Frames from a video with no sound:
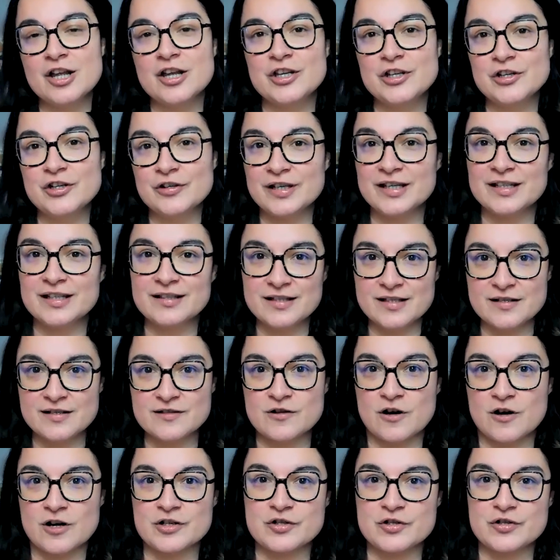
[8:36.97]
you hit
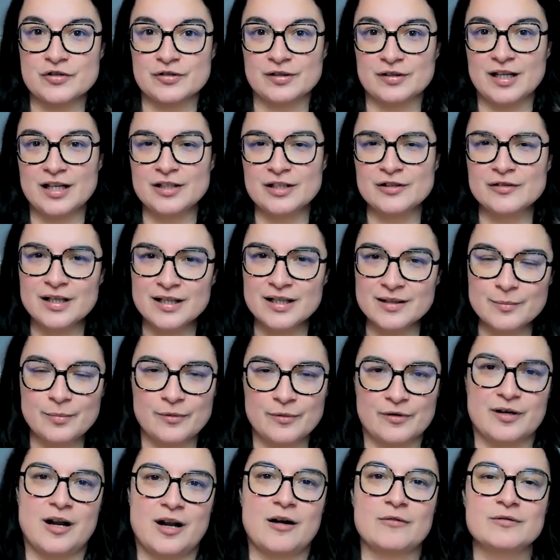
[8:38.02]
exhaustion and you hit
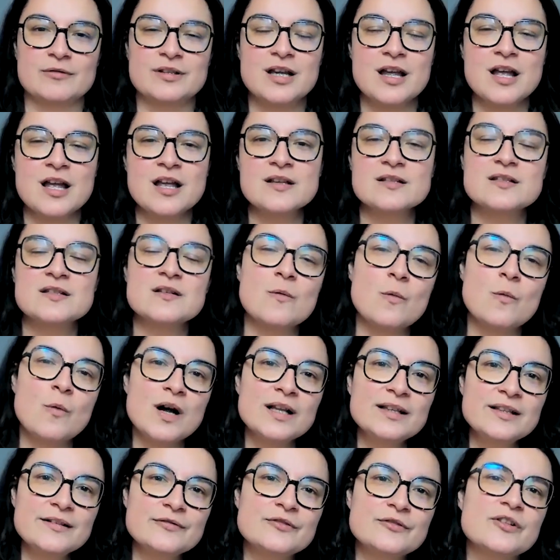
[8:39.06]
burnout. So,
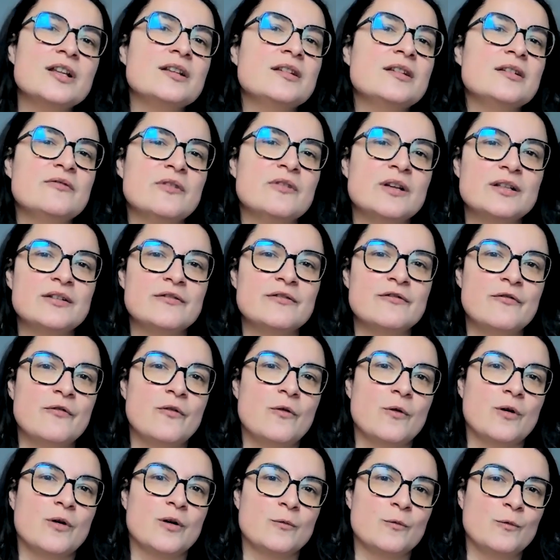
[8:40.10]
what if
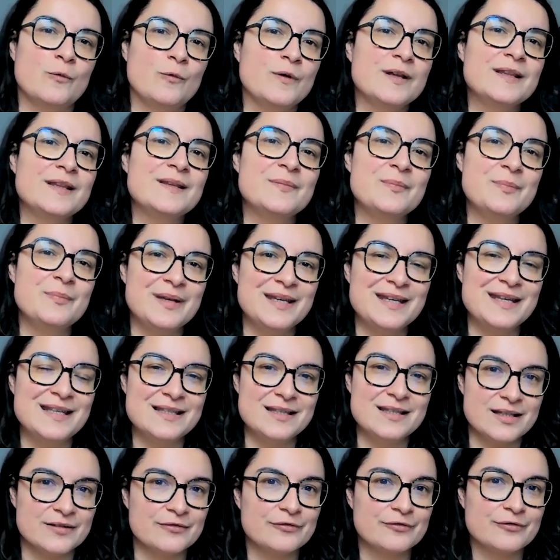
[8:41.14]
2024 would be
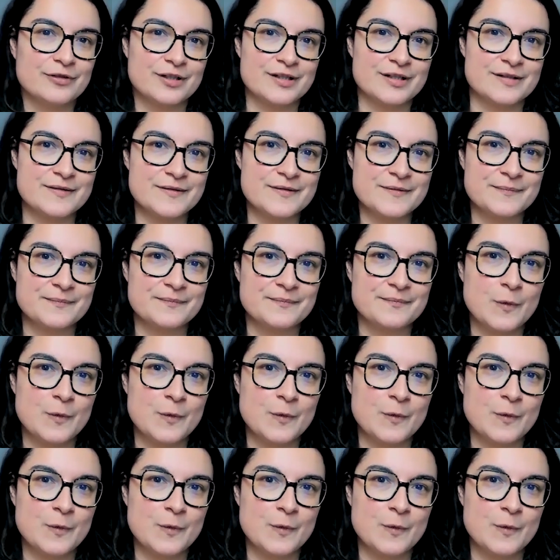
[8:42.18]
different?